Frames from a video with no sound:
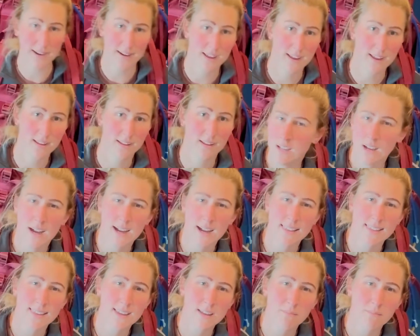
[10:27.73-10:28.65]
Like, I
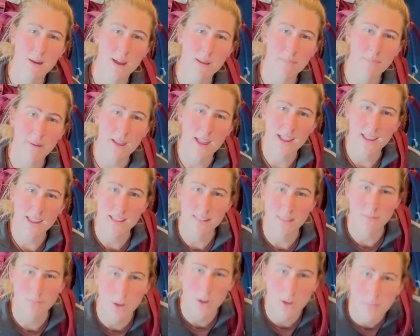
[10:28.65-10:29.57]
think my pack at
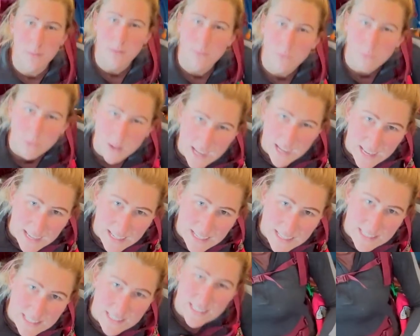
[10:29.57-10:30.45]
the moment weighs,